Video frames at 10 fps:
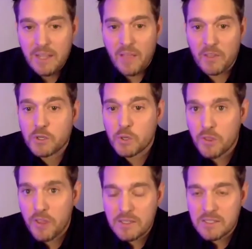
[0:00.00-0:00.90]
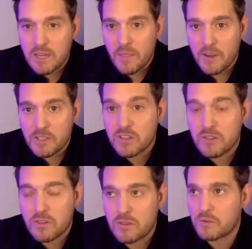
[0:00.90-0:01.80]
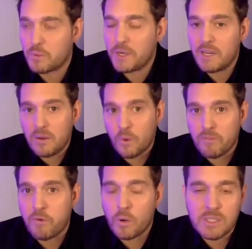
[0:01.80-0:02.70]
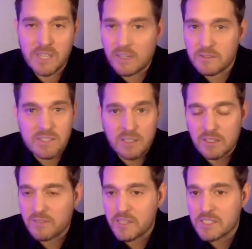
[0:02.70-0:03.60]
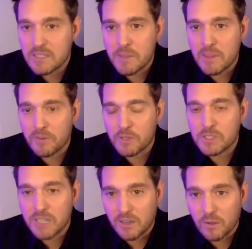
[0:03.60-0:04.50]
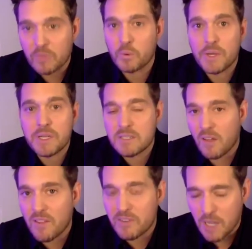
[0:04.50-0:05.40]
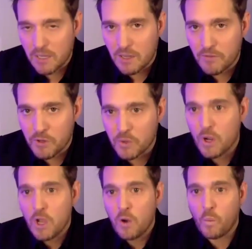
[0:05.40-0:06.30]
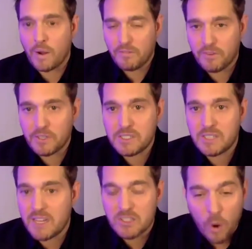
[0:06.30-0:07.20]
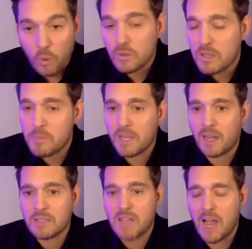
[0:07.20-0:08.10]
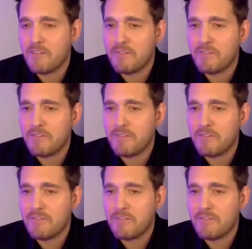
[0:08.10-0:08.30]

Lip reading: The truth is, there's 3 or 4 singles that could have easily been the first single. The reason I'll Never Not Love You went first is only because I